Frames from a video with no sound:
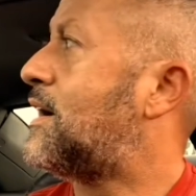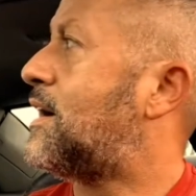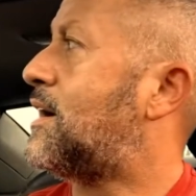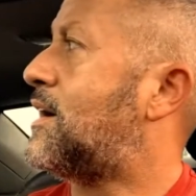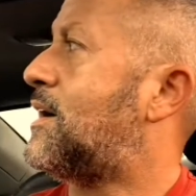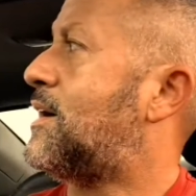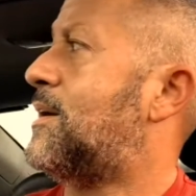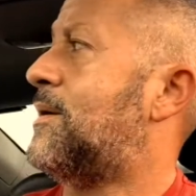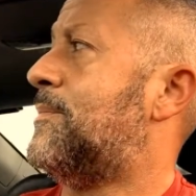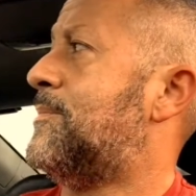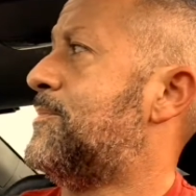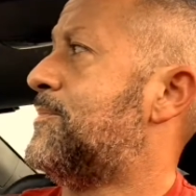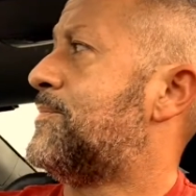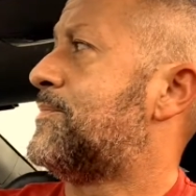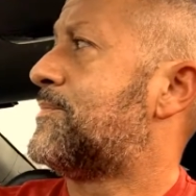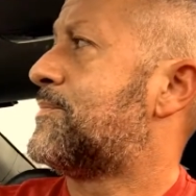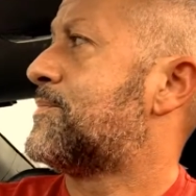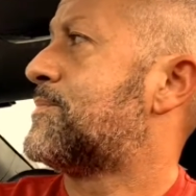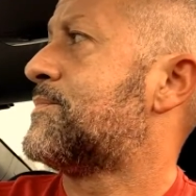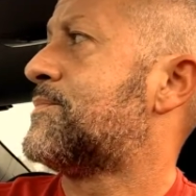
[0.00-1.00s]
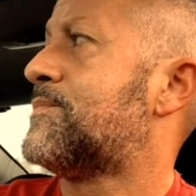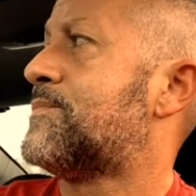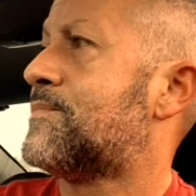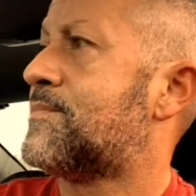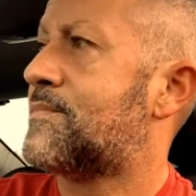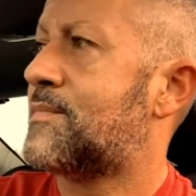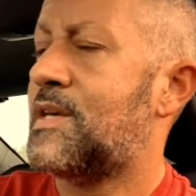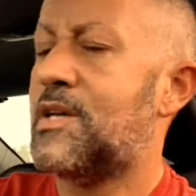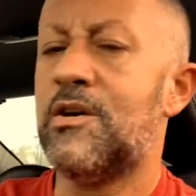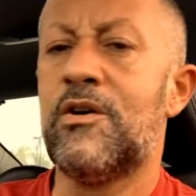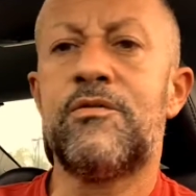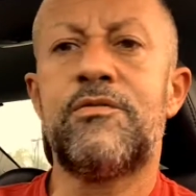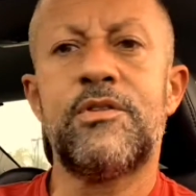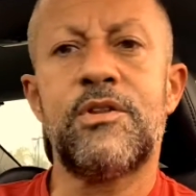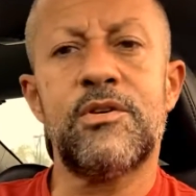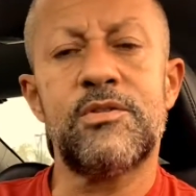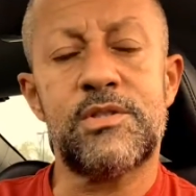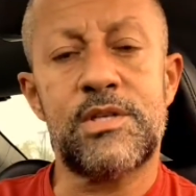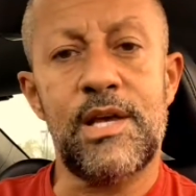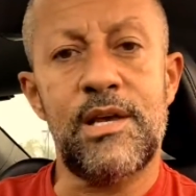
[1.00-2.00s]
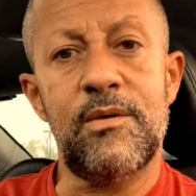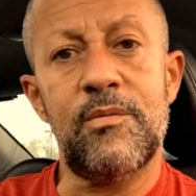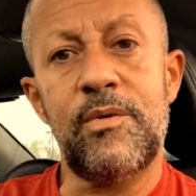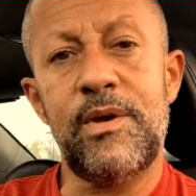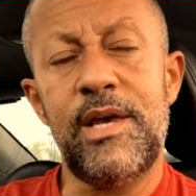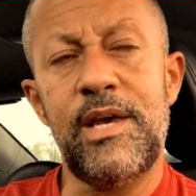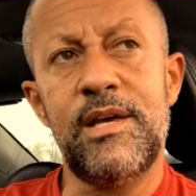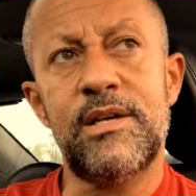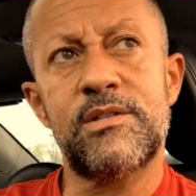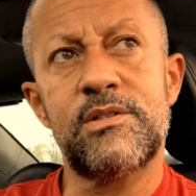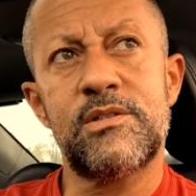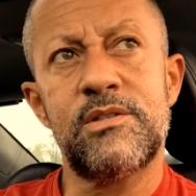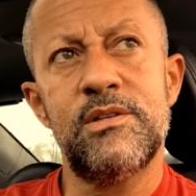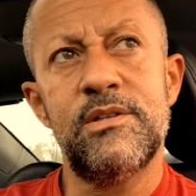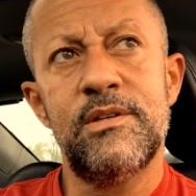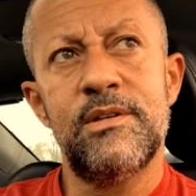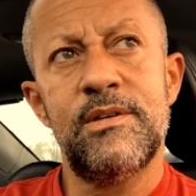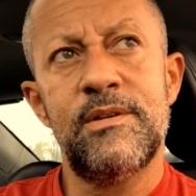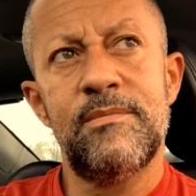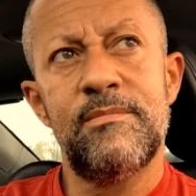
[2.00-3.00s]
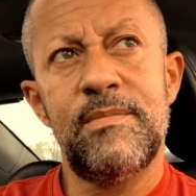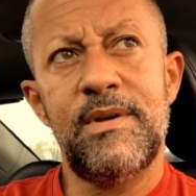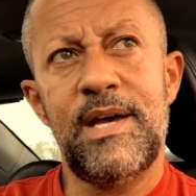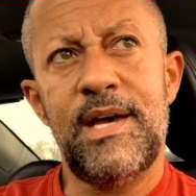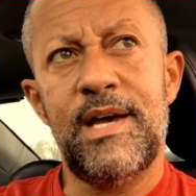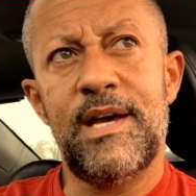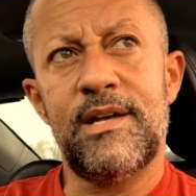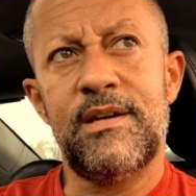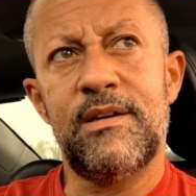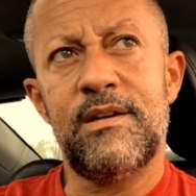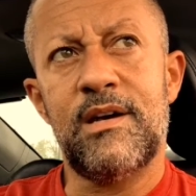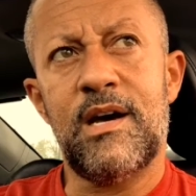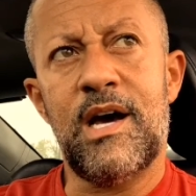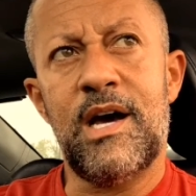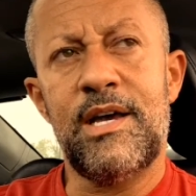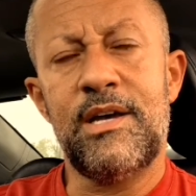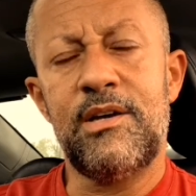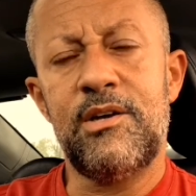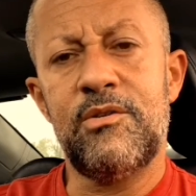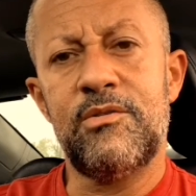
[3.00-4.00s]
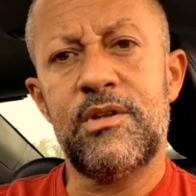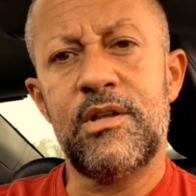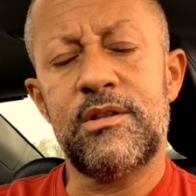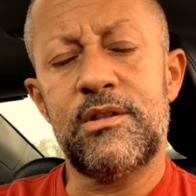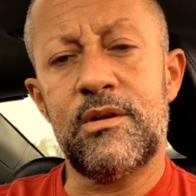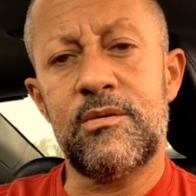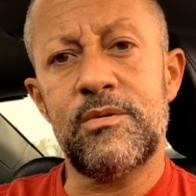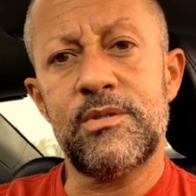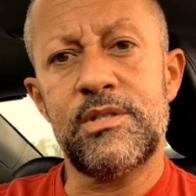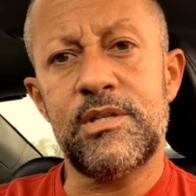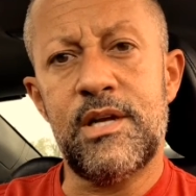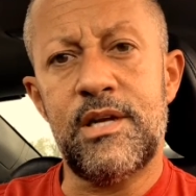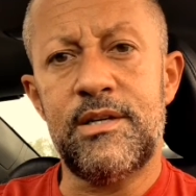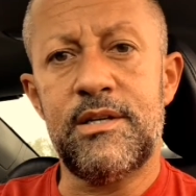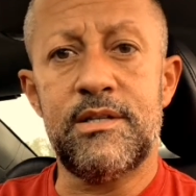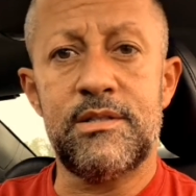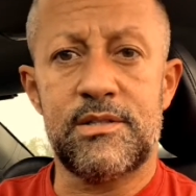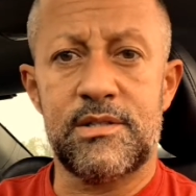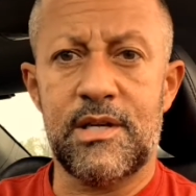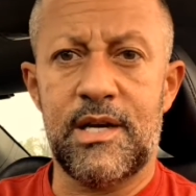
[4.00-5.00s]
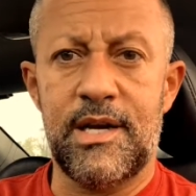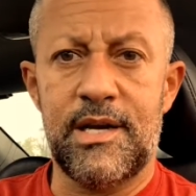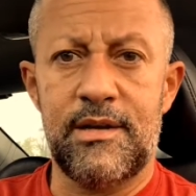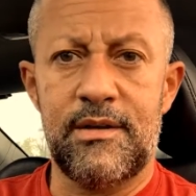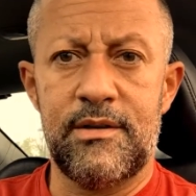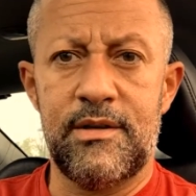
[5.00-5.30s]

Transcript: you know, for those 8 weeks, and I knew that there was an end in sight.